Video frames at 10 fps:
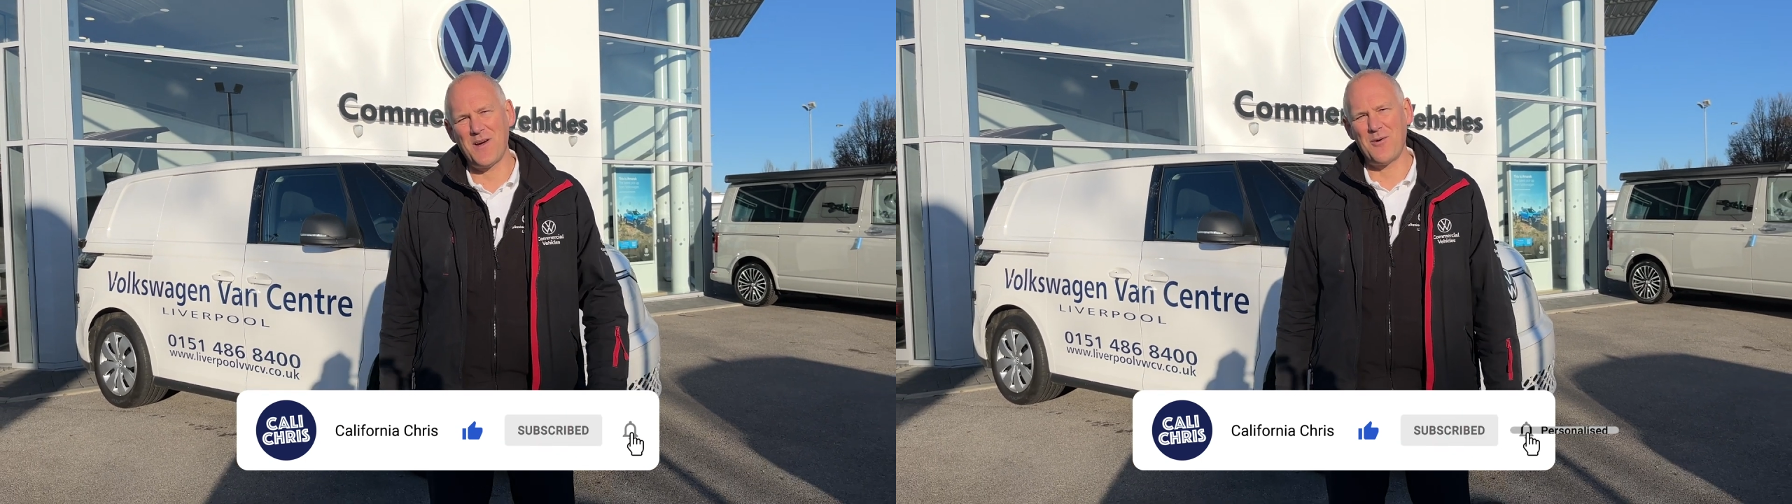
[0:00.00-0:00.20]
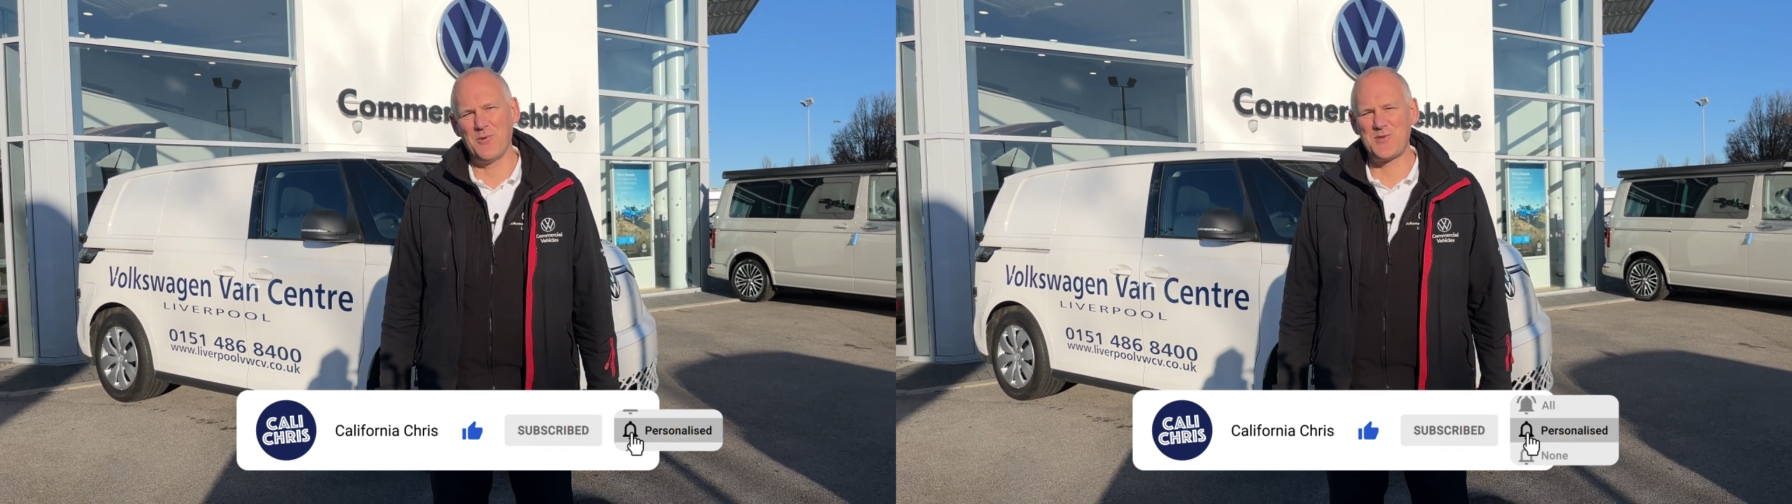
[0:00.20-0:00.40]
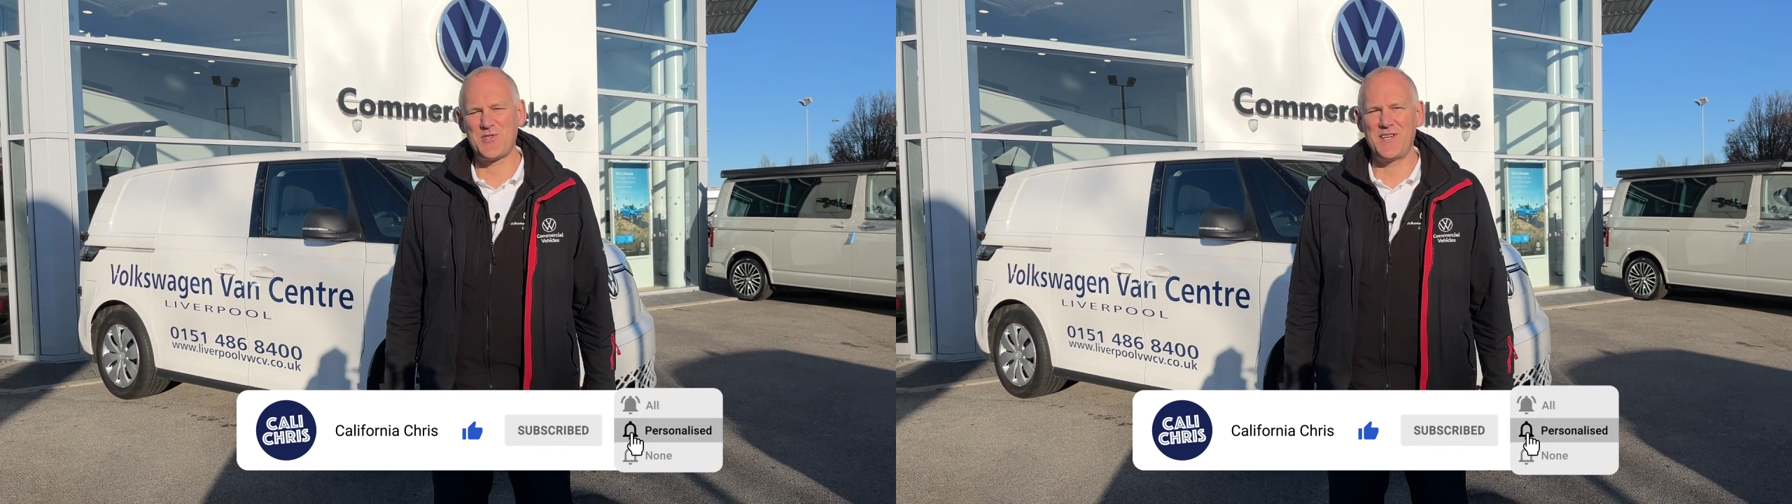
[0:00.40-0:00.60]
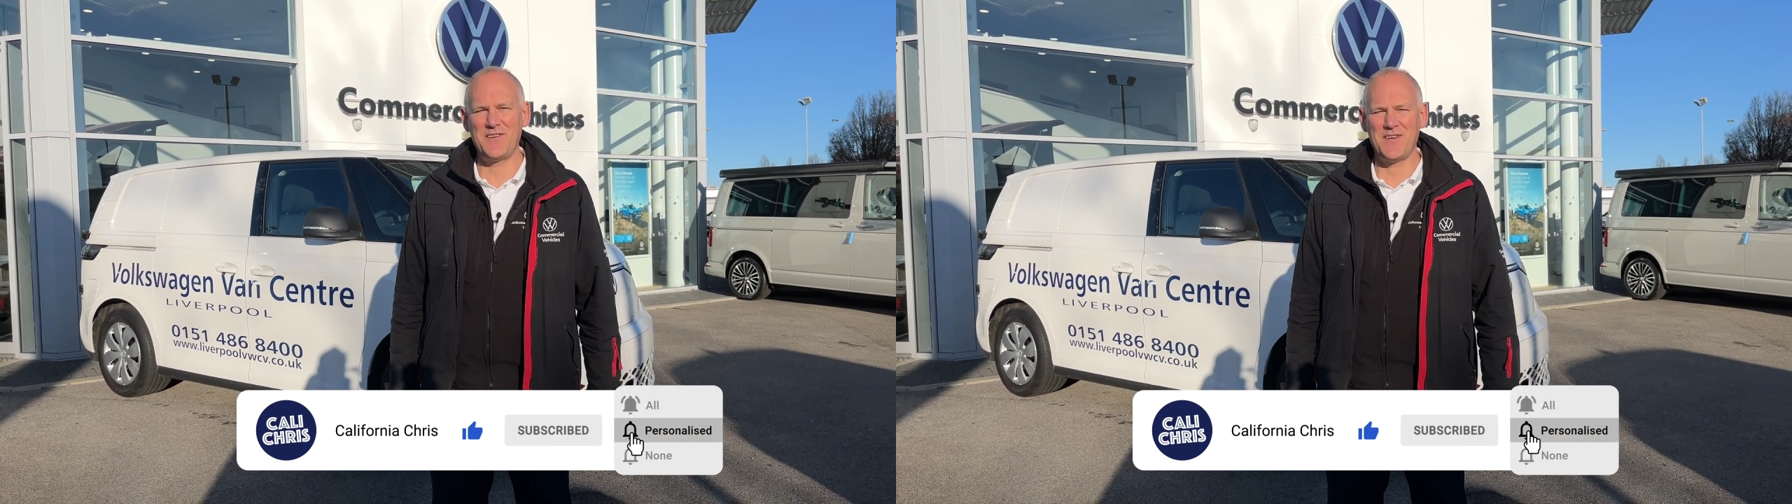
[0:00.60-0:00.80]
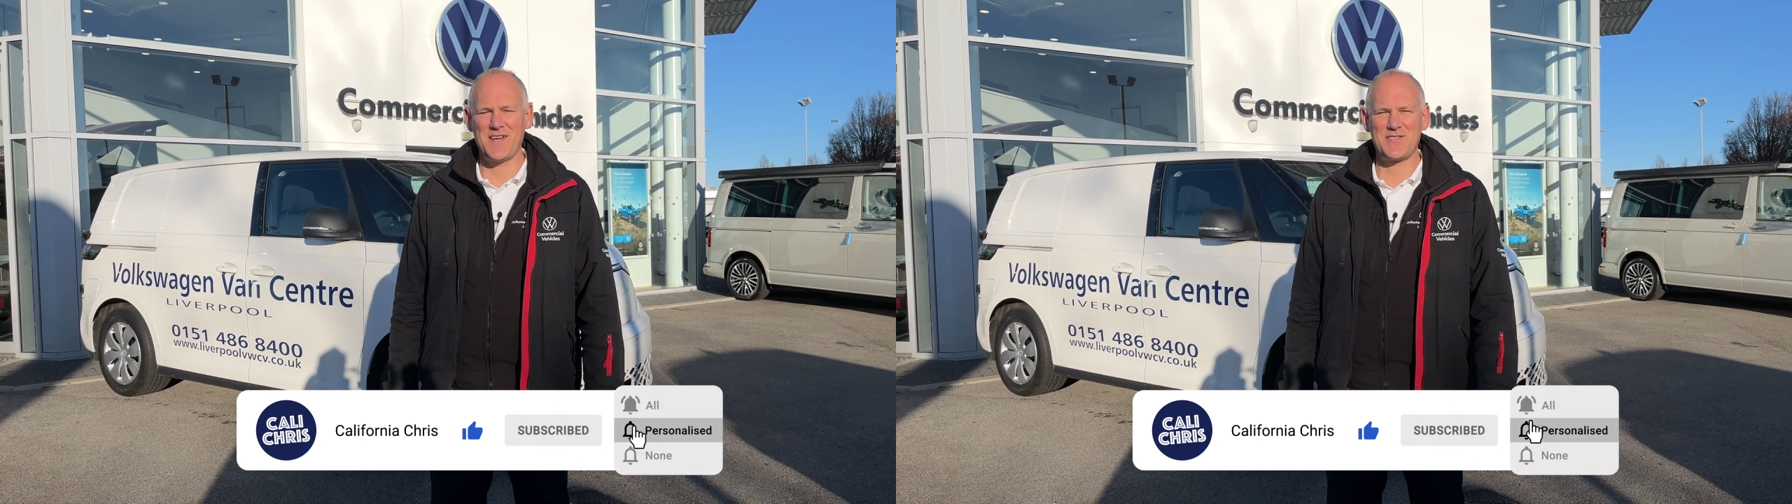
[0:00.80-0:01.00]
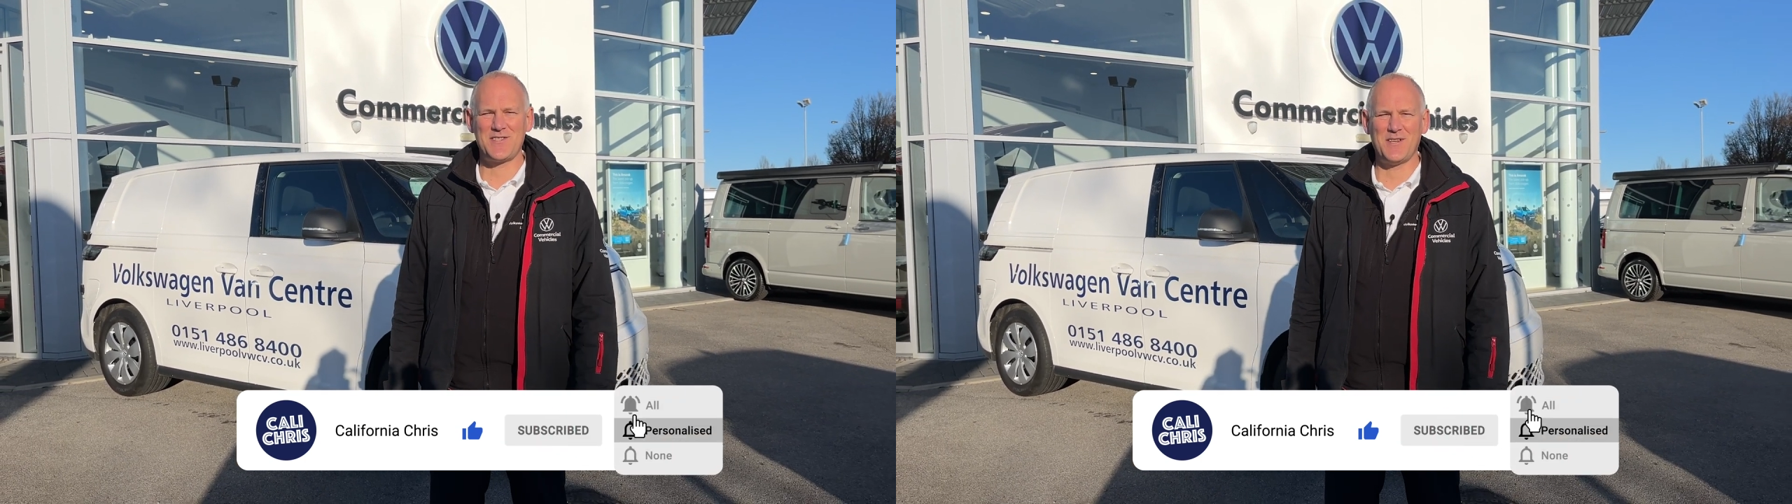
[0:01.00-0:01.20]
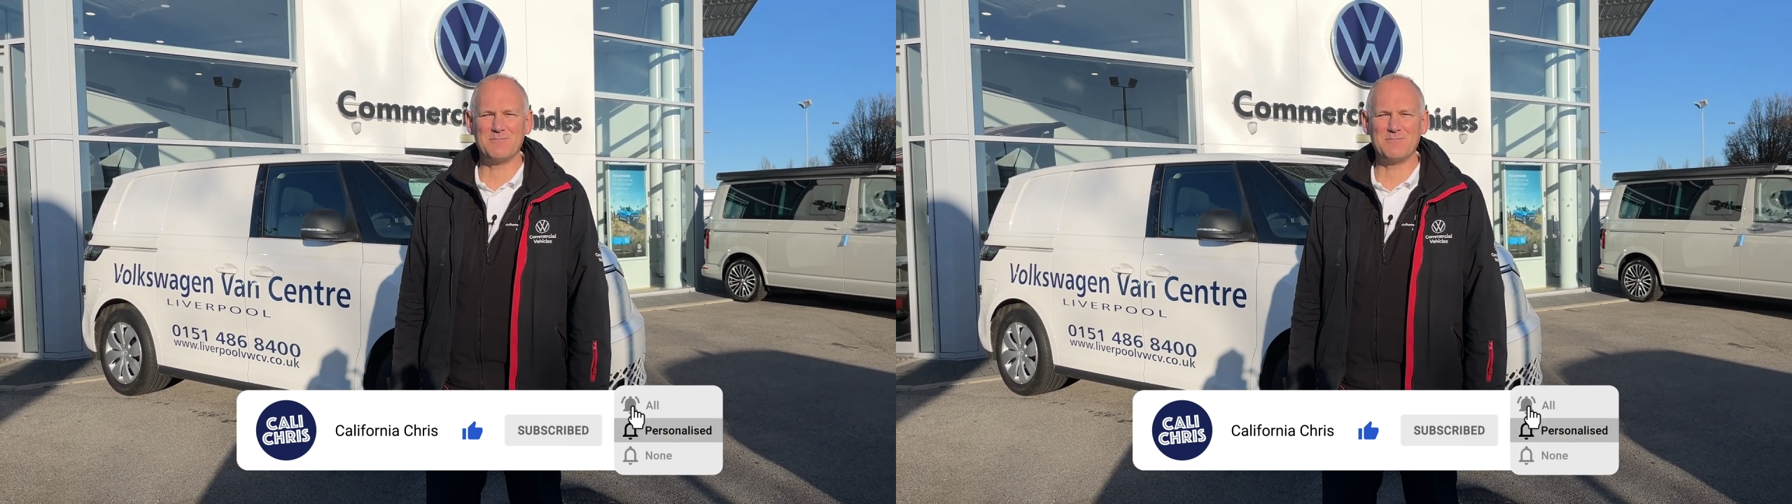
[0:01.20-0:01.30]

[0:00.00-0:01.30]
and we'll see you in the next time.